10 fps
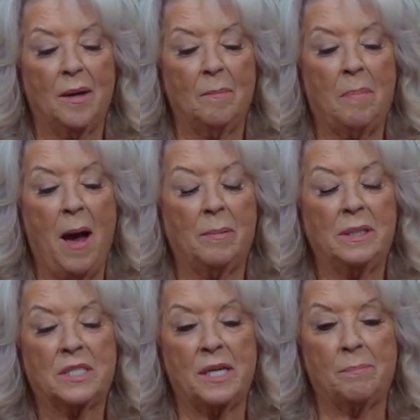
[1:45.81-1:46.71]

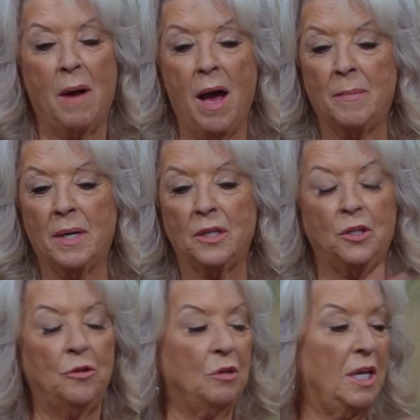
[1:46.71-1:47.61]
Bobby said, "Mama,
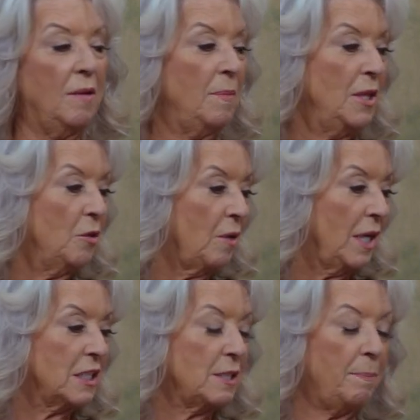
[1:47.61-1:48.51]
you give me the
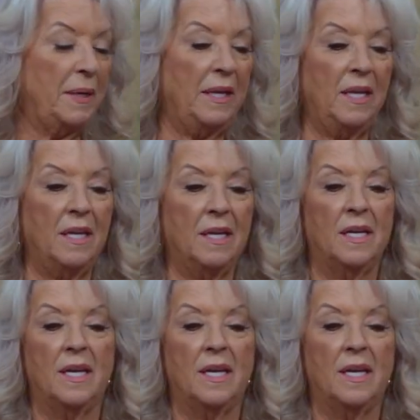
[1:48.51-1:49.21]
recipe."